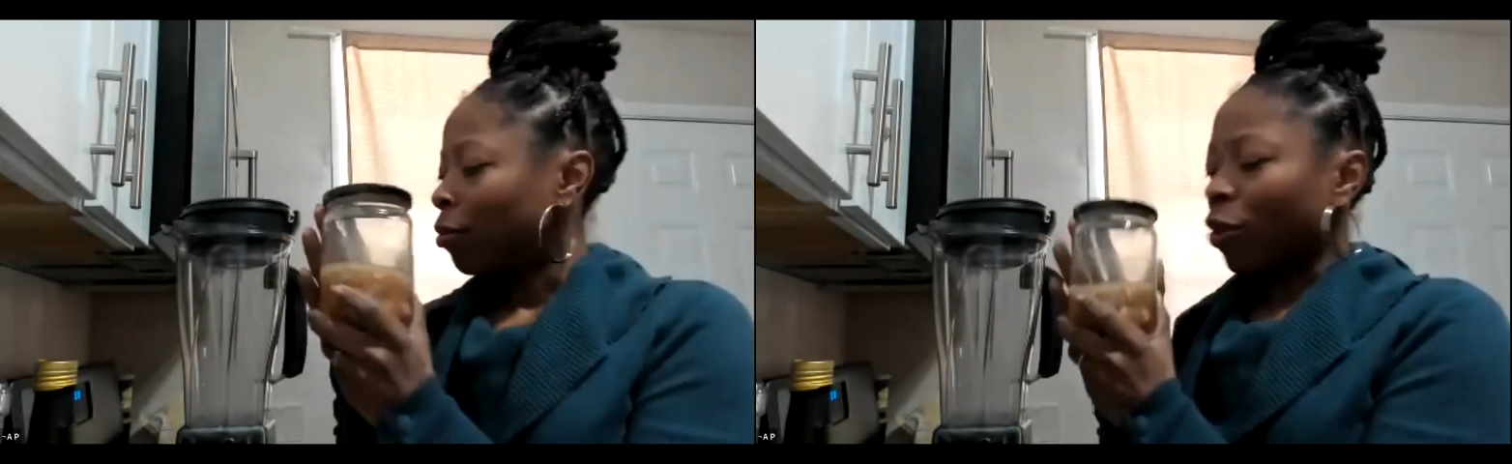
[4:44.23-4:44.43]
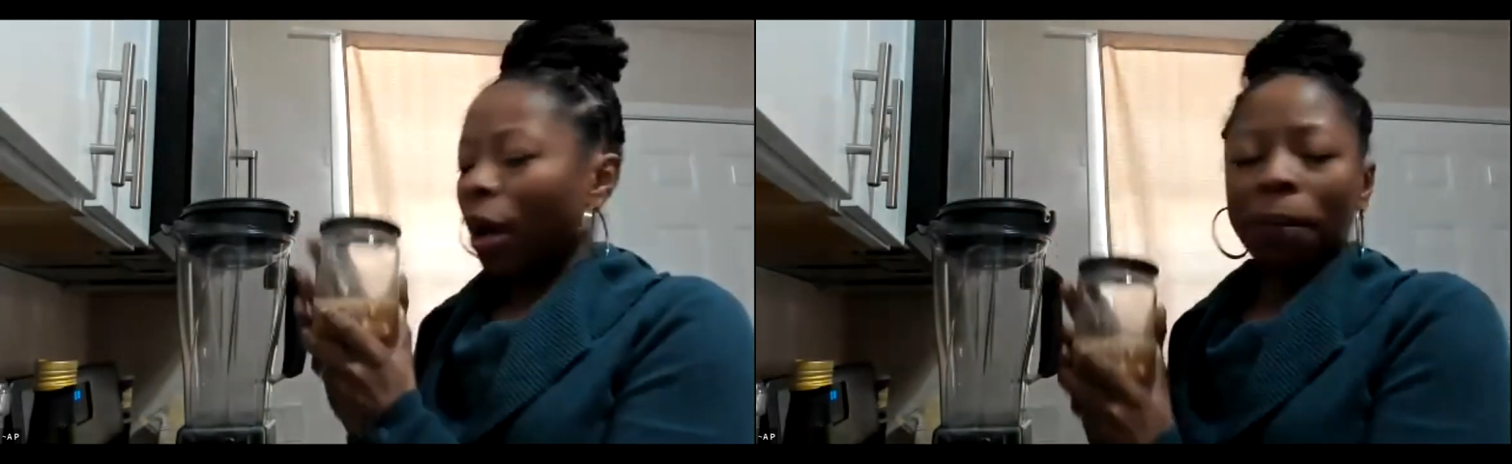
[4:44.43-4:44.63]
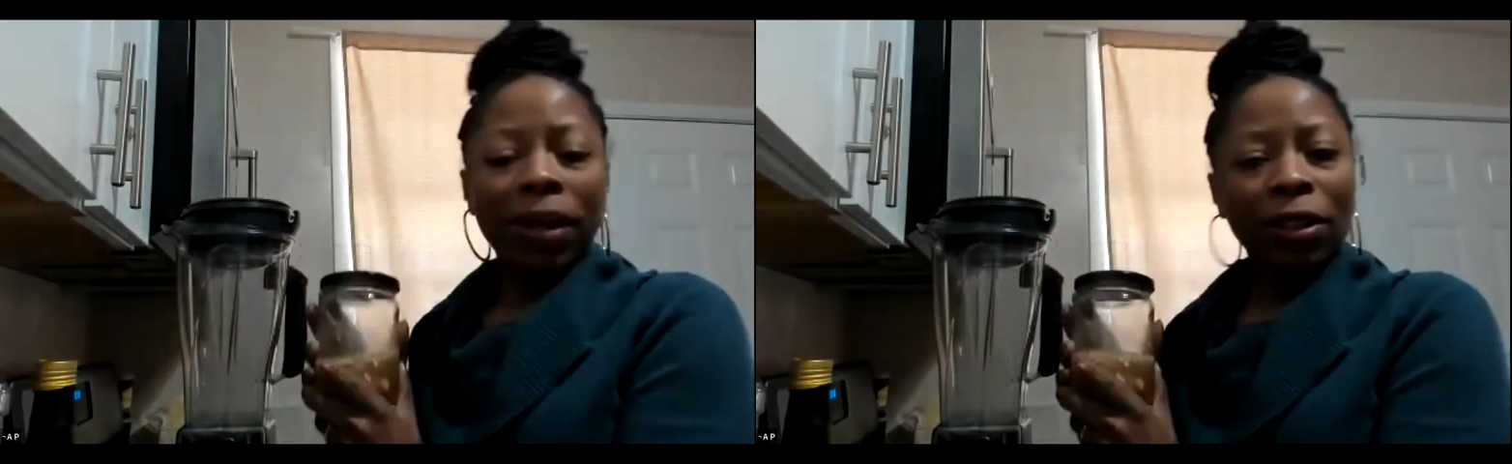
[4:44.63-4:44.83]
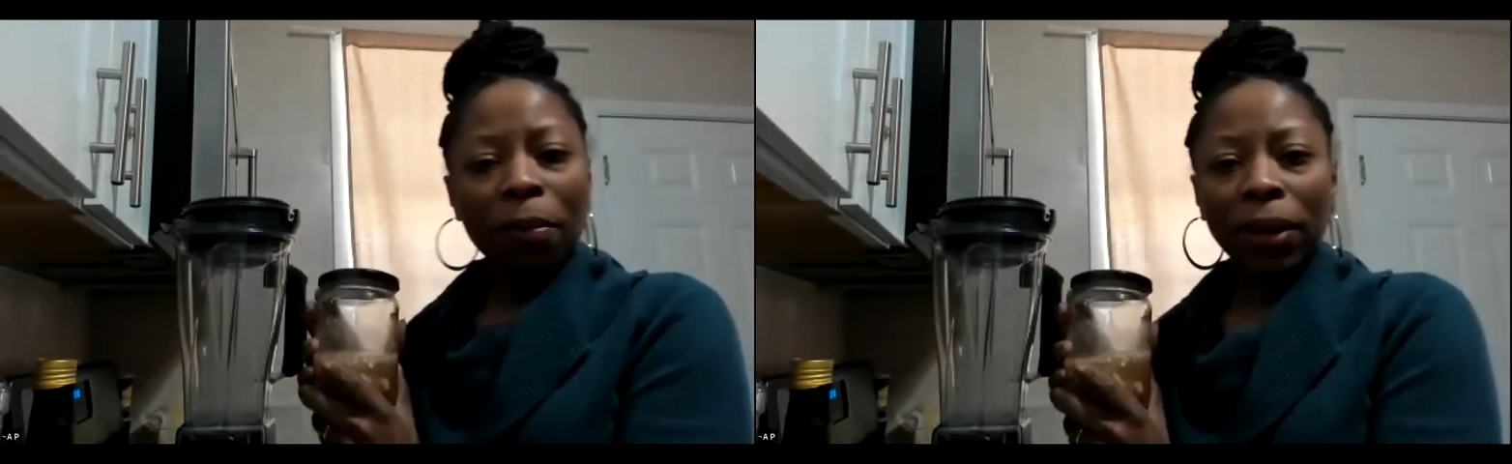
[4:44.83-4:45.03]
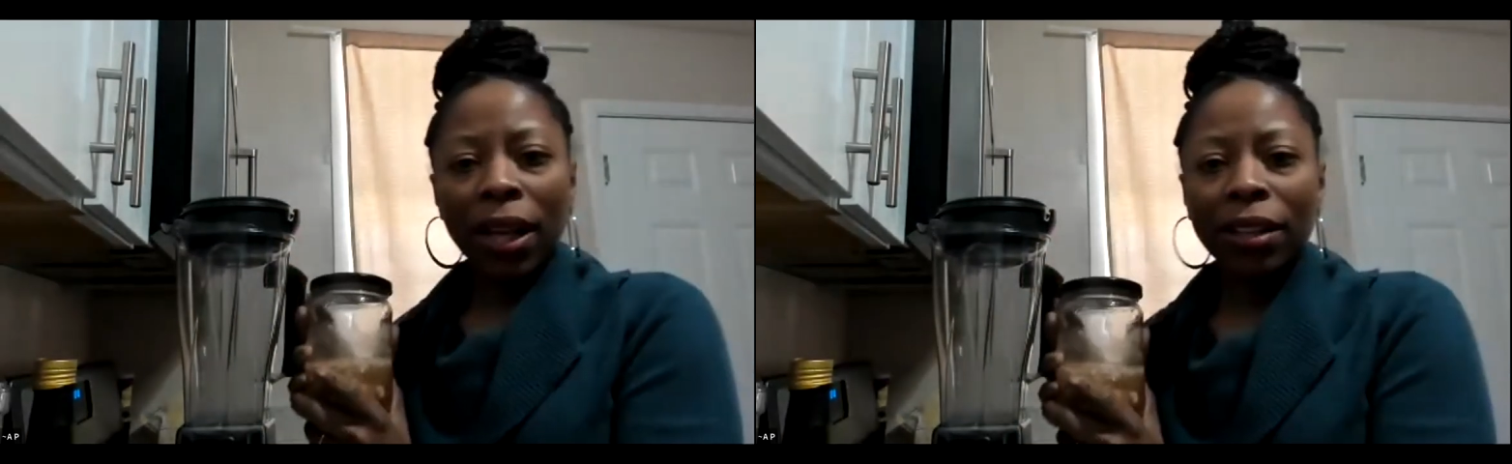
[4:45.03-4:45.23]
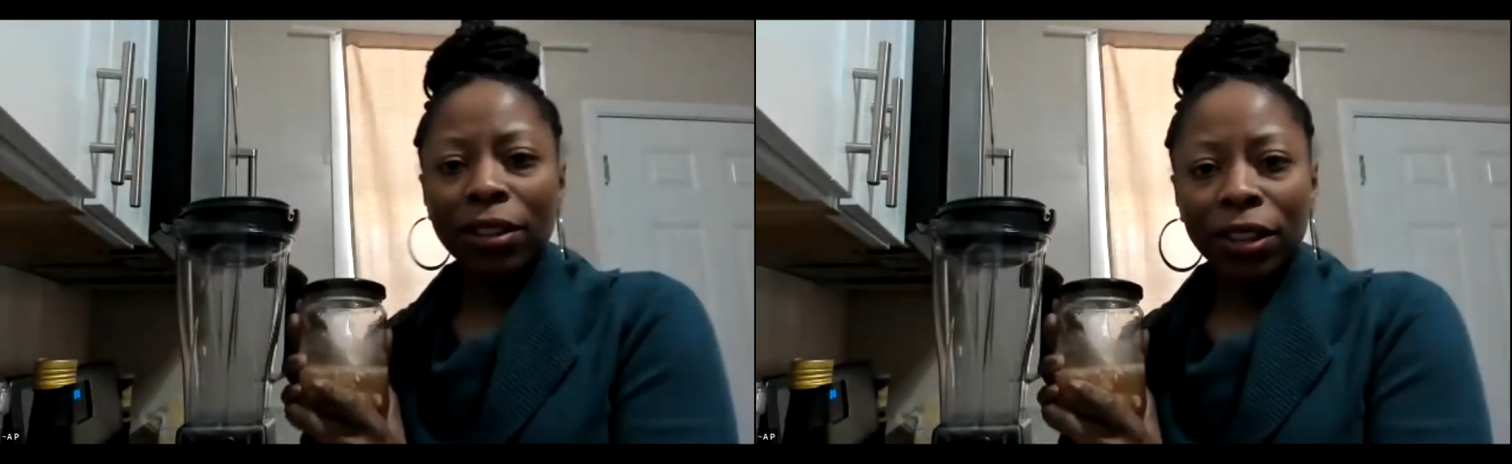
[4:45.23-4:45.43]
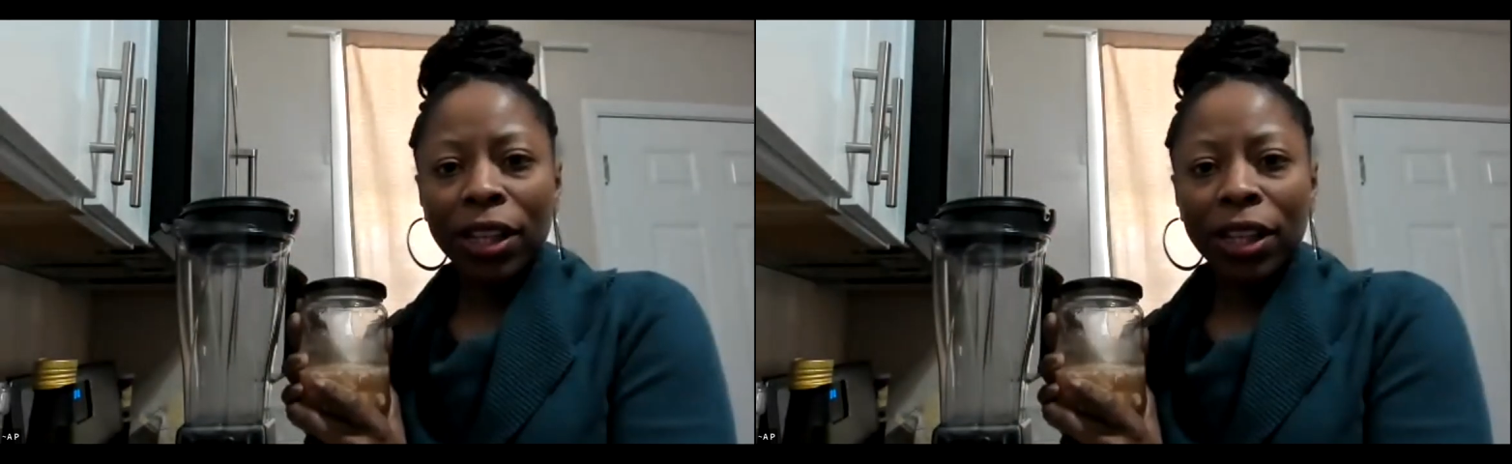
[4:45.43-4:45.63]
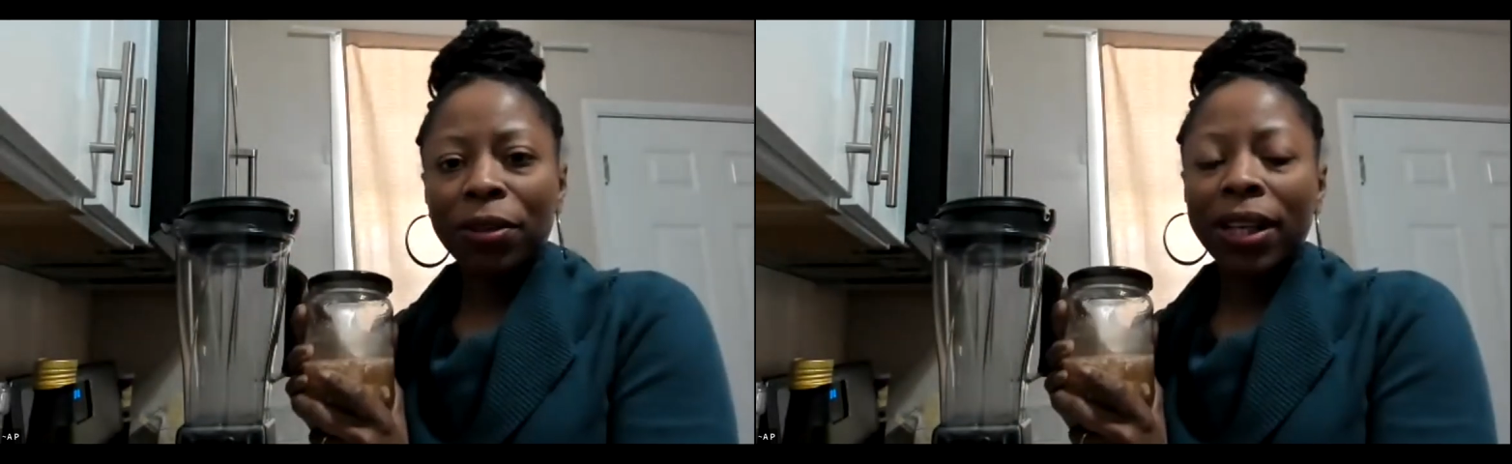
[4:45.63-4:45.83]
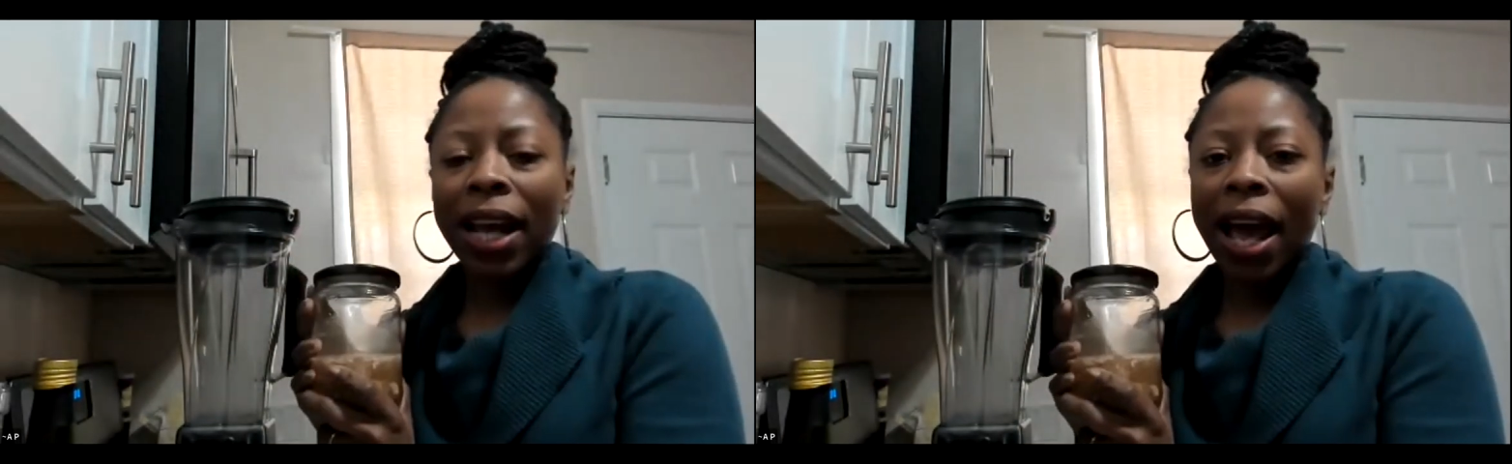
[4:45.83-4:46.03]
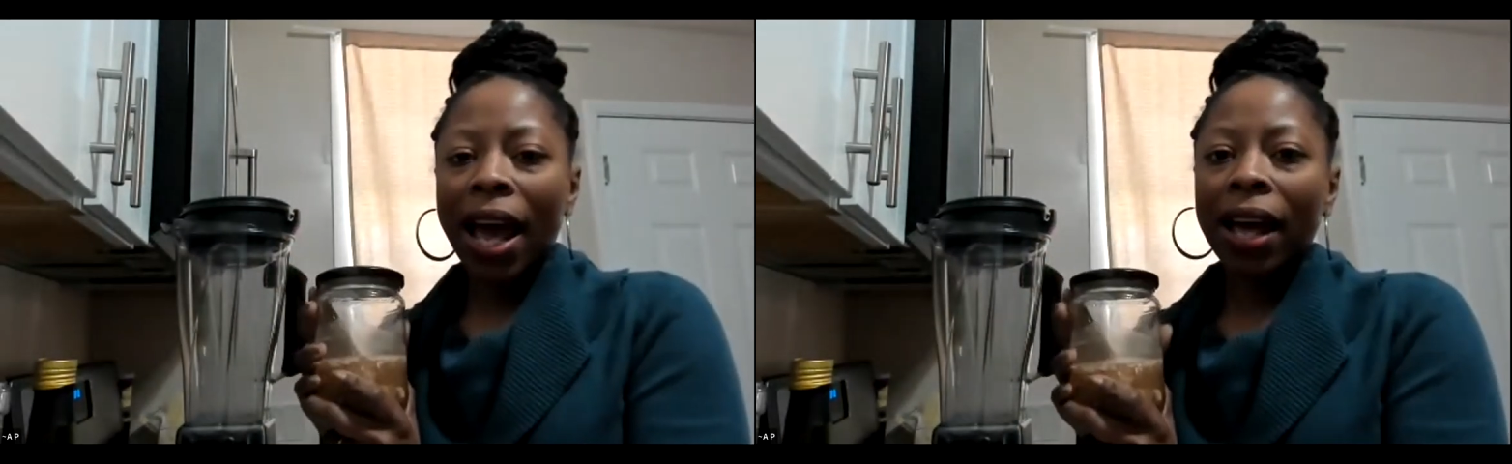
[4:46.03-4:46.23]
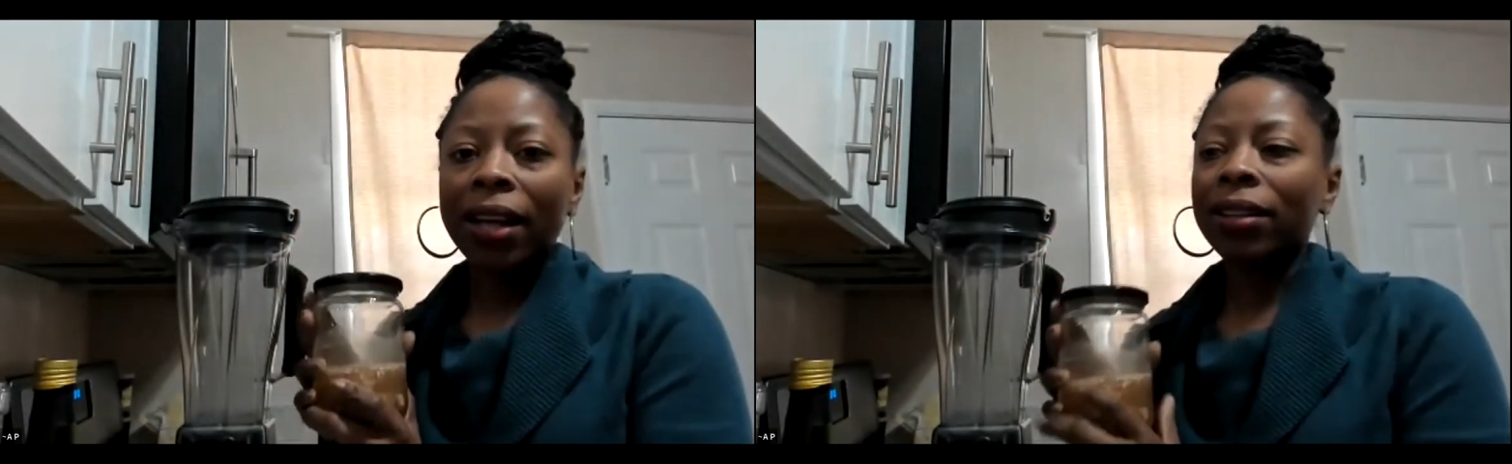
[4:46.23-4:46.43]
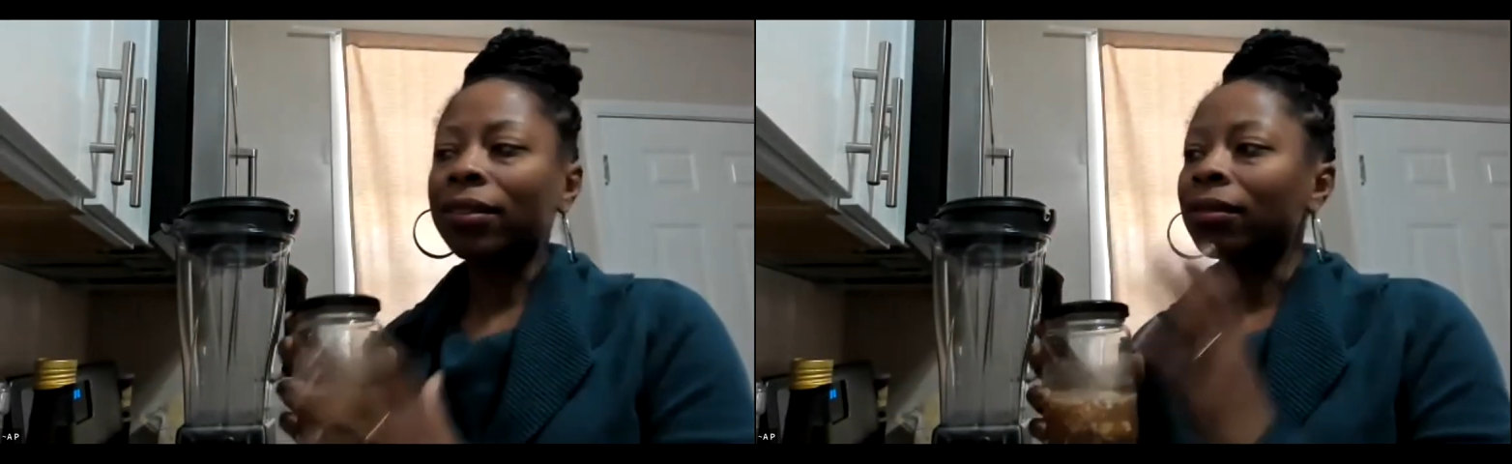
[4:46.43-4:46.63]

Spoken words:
drop it in your blender, and you can add